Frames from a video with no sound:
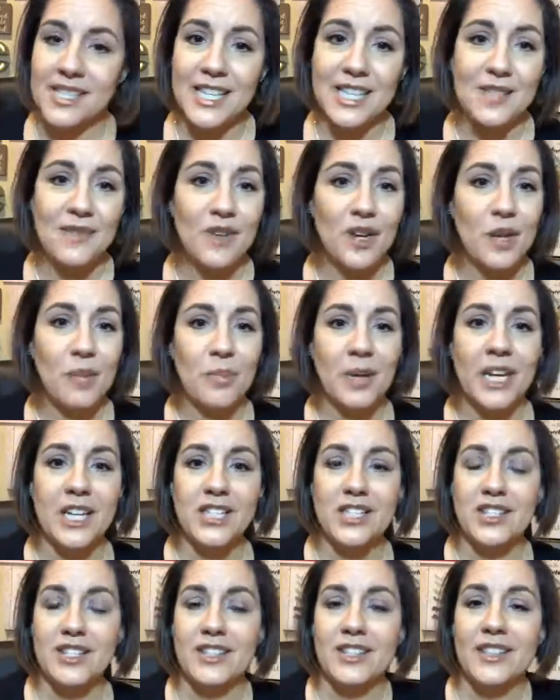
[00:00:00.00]
He's very
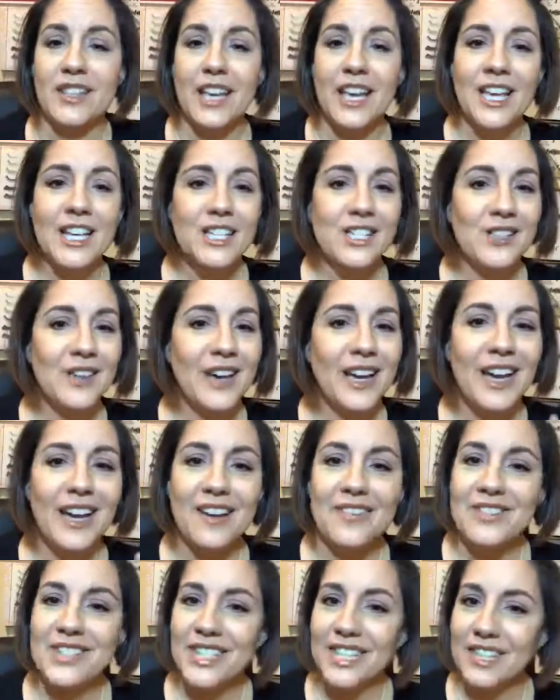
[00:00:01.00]
patient. So I
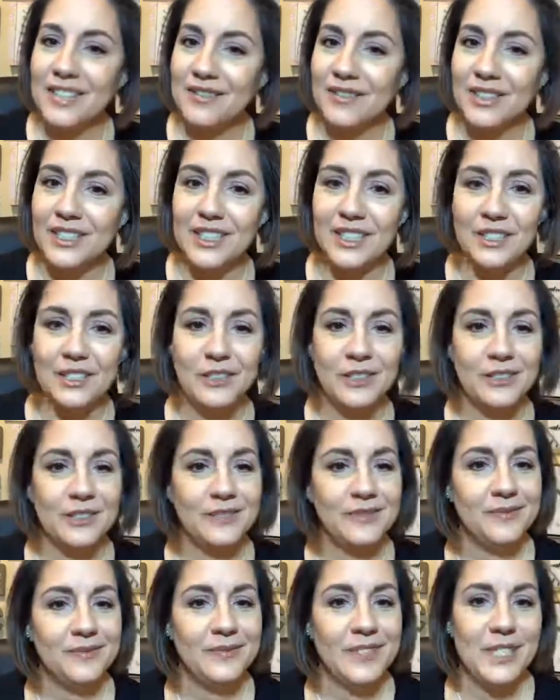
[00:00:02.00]
have to give a little.
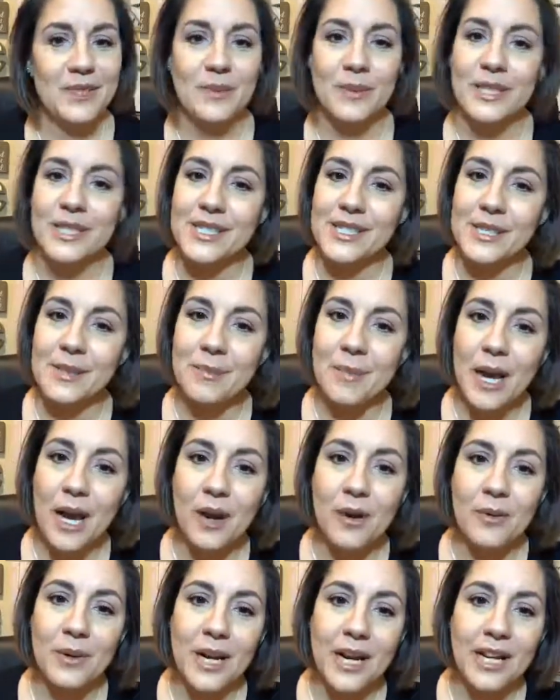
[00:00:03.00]
That's what it's
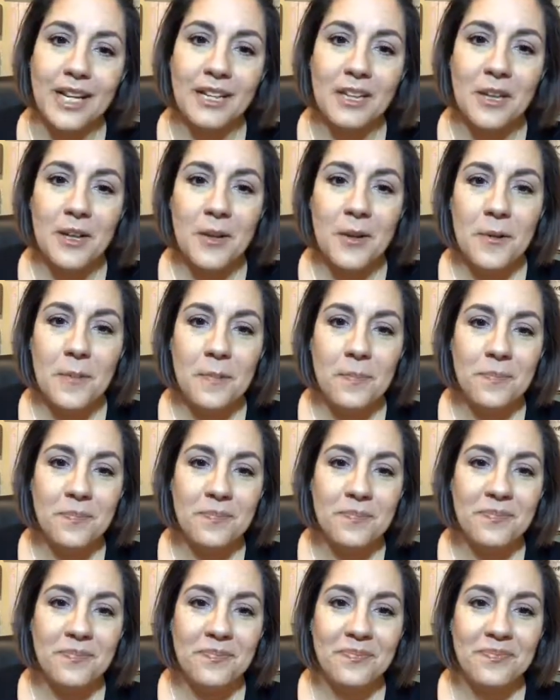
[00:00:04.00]
about, right?
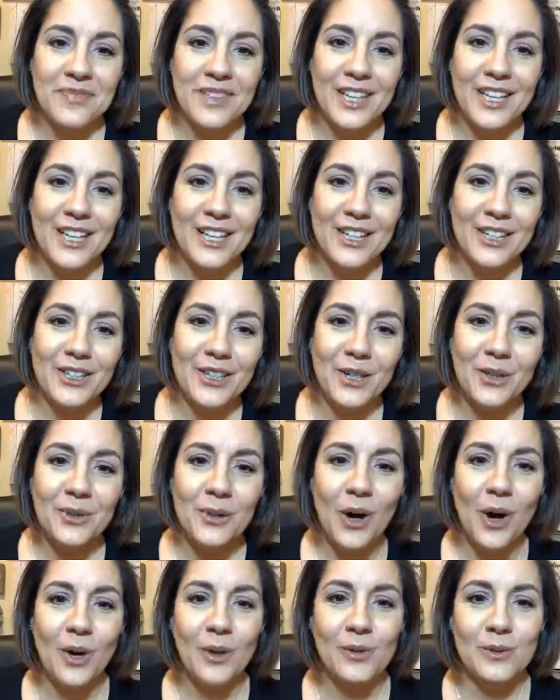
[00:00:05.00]
Go
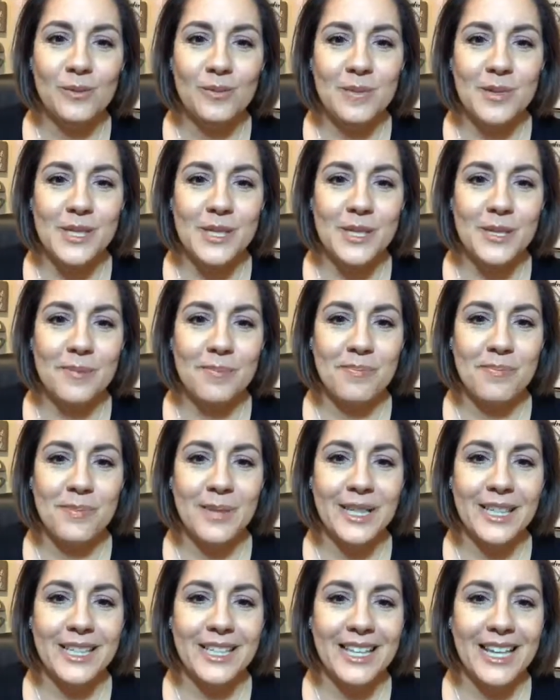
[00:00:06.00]
home.
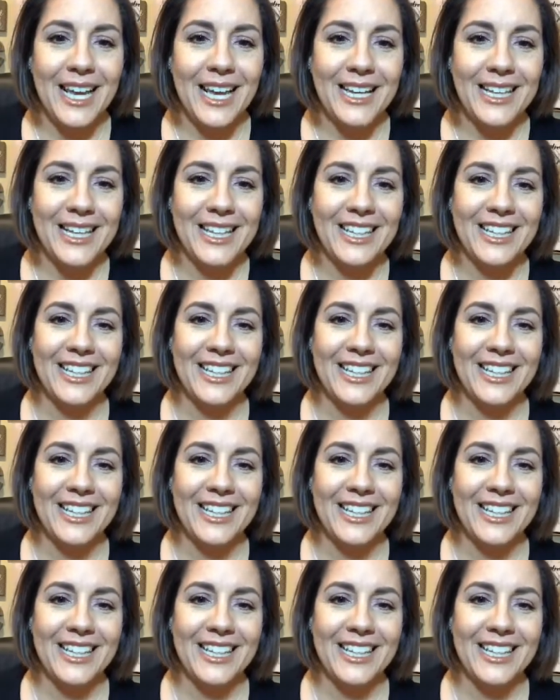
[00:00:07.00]
Smell you later.